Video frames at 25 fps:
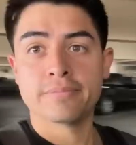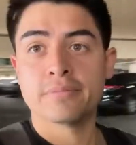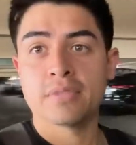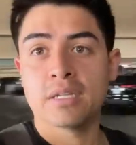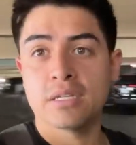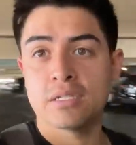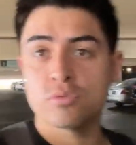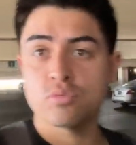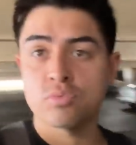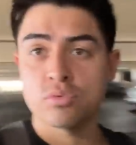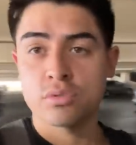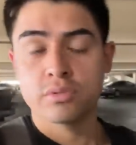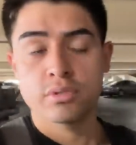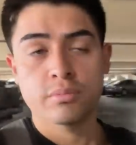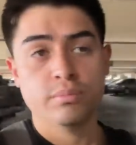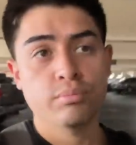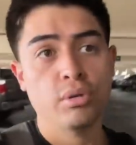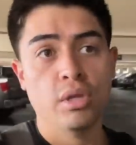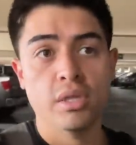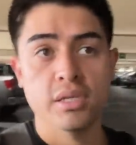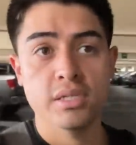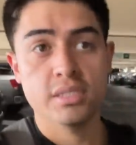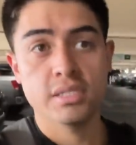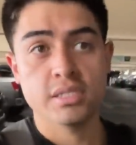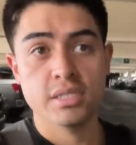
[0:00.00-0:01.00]
as we're
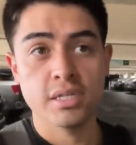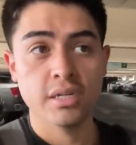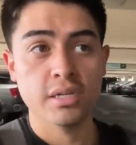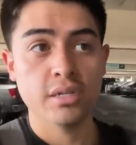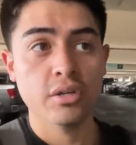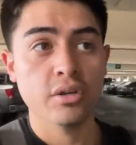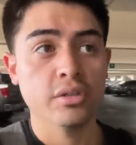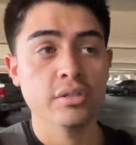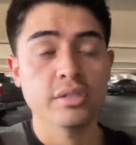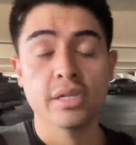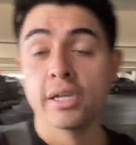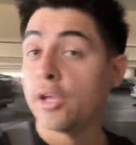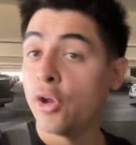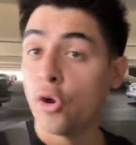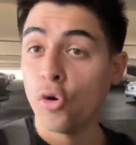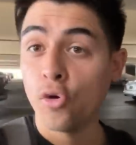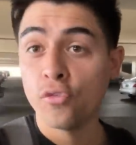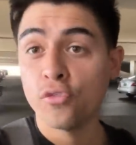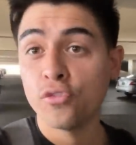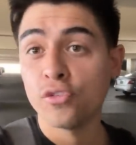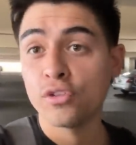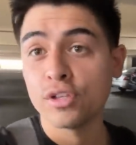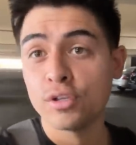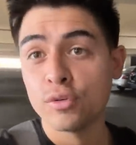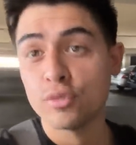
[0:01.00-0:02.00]
probably sitting all day.
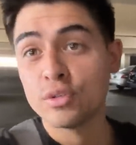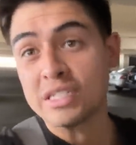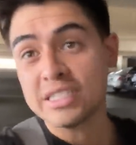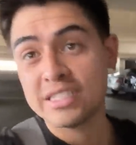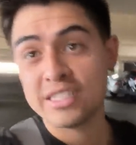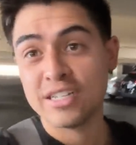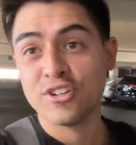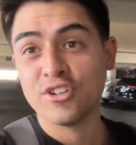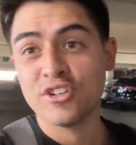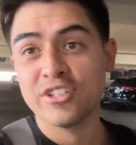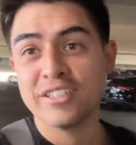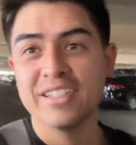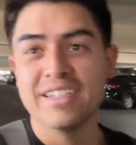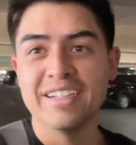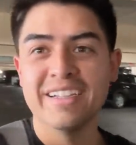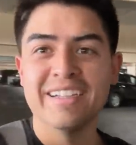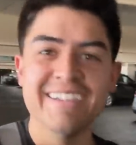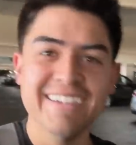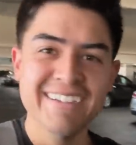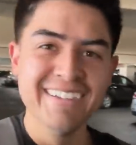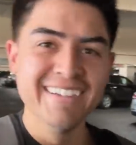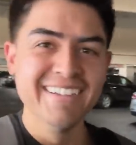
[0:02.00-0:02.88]
Hopefully we sit all day.